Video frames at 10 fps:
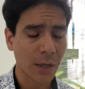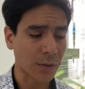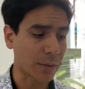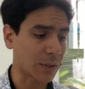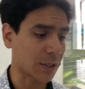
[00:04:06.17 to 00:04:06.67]

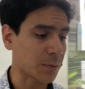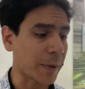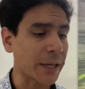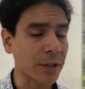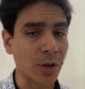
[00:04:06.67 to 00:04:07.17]
So I was
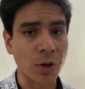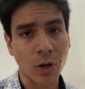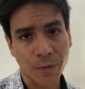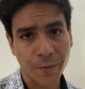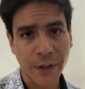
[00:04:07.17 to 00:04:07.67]
explaining a lot
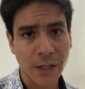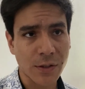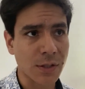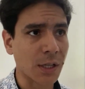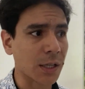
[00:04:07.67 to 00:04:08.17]
of
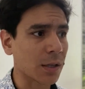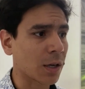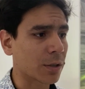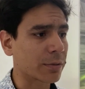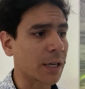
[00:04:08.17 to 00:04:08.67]
things that
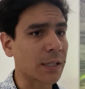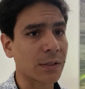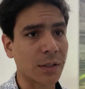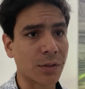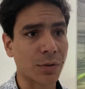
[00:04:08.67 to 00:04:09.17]
are
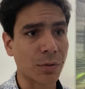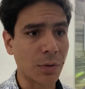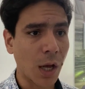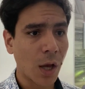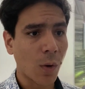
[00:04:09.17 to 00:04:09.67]
related to
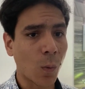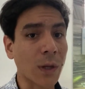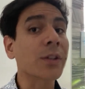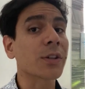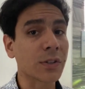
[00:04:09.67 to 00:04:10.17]

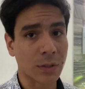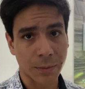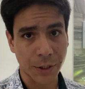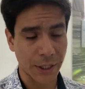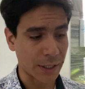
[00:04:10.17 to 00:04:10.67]
what
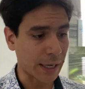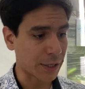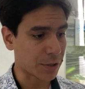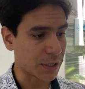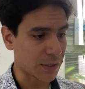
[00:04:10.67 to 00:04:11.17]
customer can
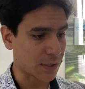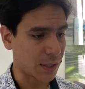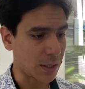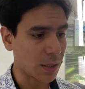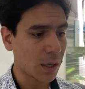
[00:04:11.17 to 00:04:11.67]
actually
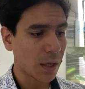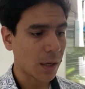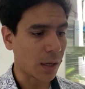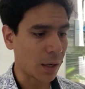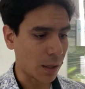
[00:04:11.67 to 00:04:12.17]
see
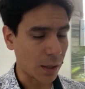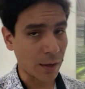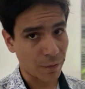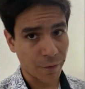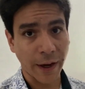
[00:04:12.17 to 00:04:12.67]

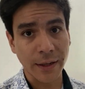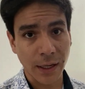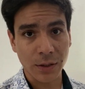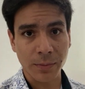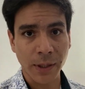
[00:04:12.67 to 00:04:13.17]
and find
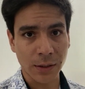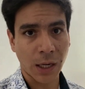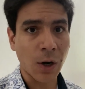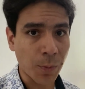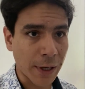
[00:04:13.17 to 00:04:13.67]
out about
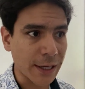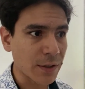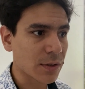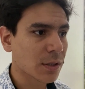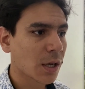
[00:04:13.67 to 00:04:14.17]
our
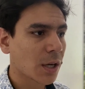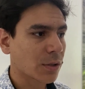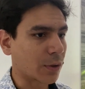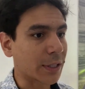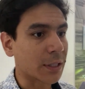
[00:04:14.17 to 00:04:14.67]
place.
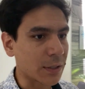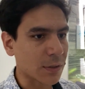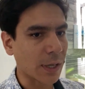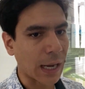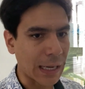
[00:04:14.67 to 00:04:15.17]
So at least
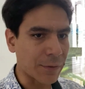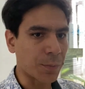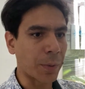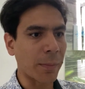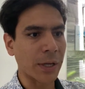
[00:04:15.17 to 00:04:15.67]
they have the
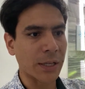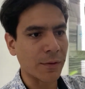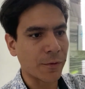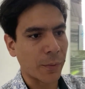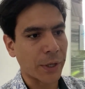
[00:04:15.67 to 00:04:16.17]
public
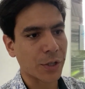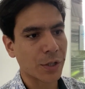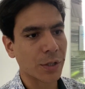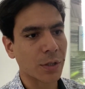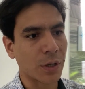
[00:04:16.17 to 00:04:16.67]

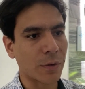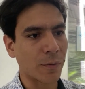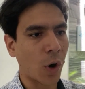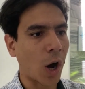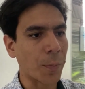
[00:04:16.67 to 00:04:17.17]
information of
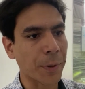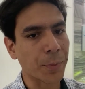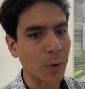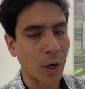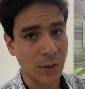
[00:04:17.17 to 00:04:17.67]
how
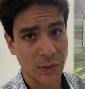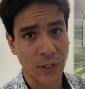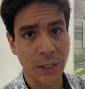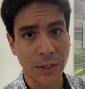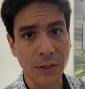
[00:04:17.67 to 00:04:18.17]
people are
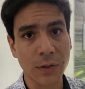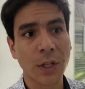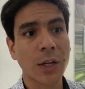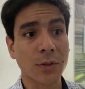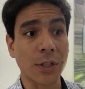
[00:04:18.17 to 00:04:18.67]
seeing us.
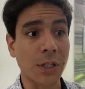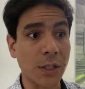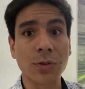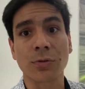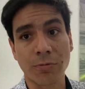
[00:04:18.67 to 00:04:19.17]
So they
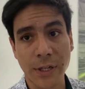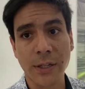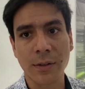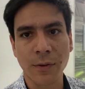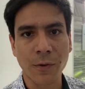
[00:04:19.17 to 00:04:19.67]
need to
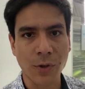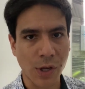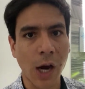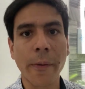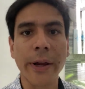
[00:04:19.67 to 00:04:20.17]
read, of course,
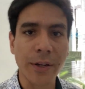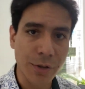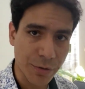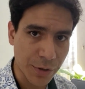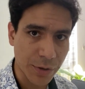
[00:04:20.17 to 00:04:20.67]
how I
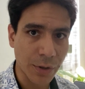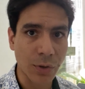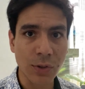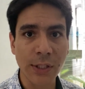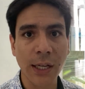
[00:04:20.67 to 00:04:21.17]
introduce the
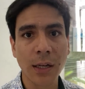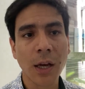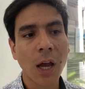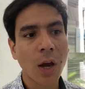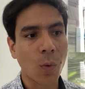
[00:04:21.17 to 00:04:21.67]
hostel,
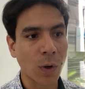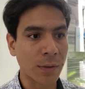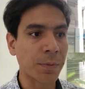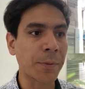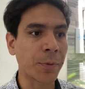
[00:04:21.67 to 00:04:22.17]
what
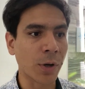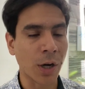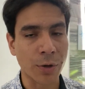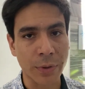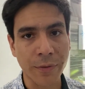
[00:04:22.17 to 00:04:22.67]
people
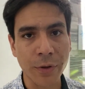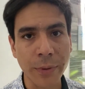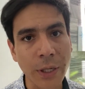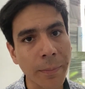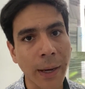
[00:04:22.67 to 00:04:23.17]
are
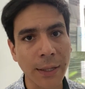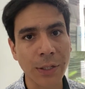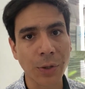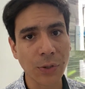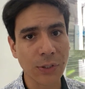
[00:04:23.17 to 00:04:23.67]
reviewing about the
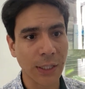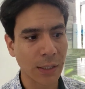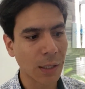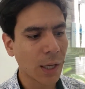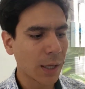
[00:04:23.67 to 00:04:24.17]

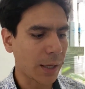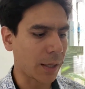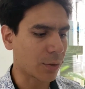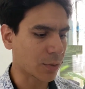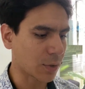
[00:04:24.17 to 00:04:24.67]
hostel,
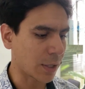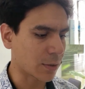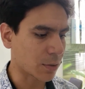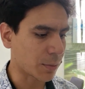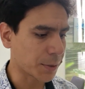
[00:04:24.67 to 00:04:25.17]
and
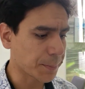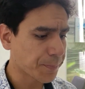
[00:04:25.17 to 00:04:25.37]
so on.